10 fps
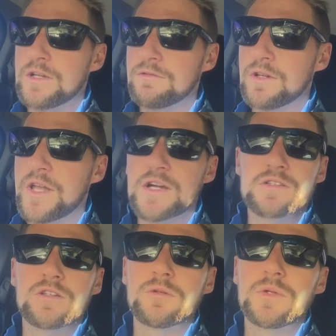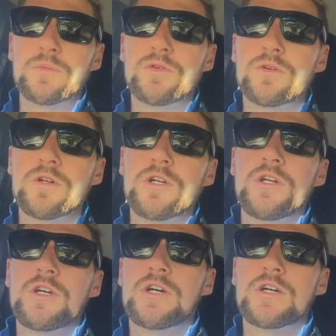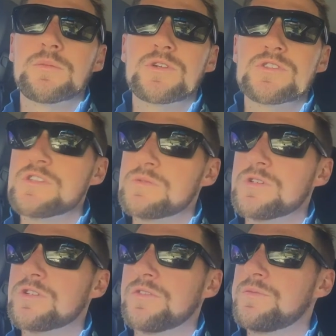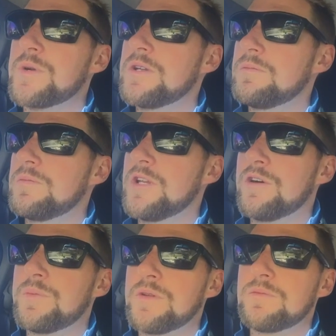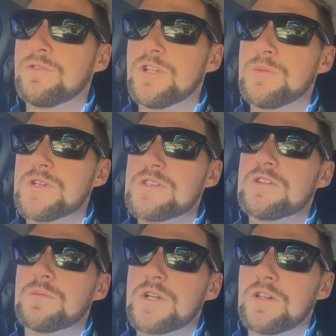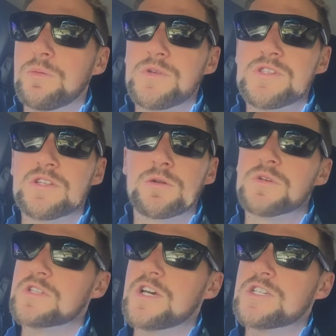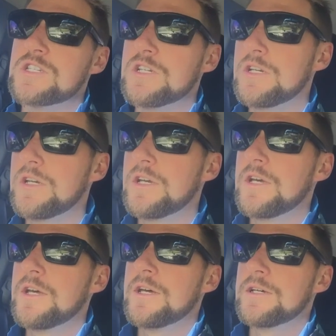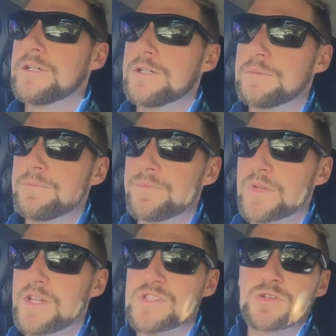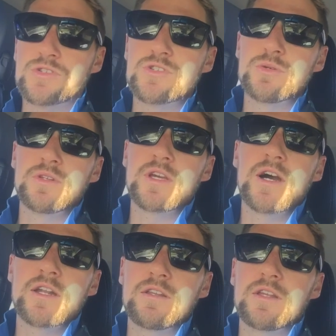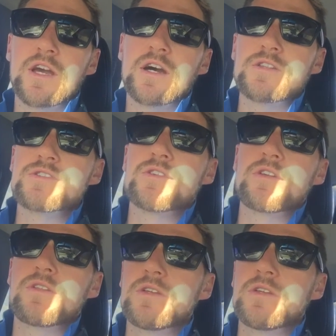relax a little bit more. 'Cause this winter I've been really busy. I've been a lot busier than I was last year. And that's got to do with the garden side of